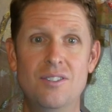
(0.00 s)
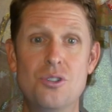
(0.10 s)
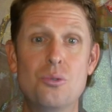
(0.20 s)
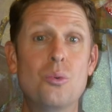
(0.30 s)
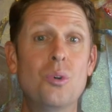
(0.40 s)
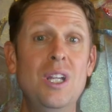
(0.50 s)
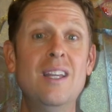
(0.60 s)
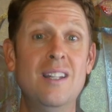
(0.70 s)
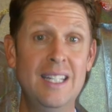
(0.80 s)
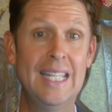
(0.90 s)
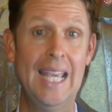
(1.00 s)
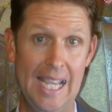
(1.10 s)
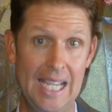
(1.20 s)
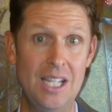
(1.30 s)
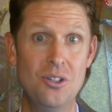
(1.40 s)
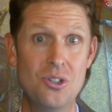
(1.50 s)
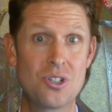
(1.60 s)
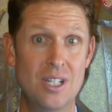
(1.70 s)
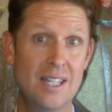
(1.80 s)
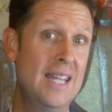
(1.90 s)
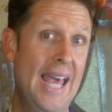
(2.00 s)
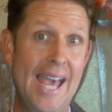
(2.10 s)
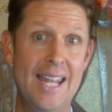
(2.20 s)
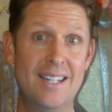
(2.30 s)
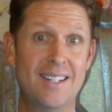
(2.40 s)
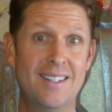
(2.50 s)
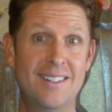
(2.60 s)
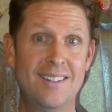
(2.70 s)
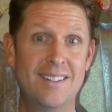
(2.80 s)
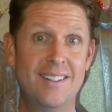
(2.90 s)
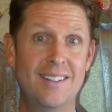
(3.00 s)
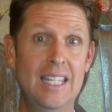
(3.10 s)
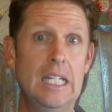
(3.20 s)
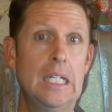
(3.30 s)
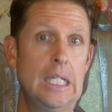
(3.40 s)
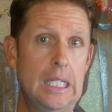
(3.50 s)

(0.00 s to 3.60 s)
to re-engage in that in